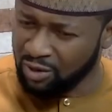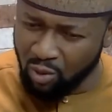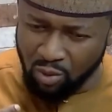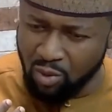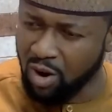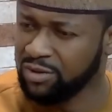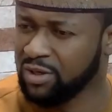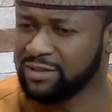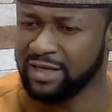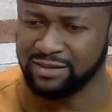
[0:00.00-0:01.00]
Oh, God
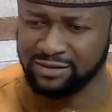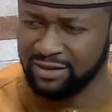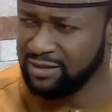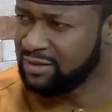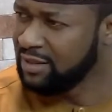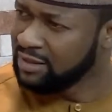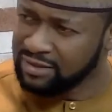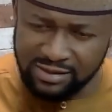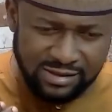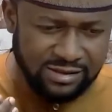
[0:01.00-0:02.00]
does exist.
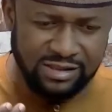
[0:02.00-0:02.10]
This is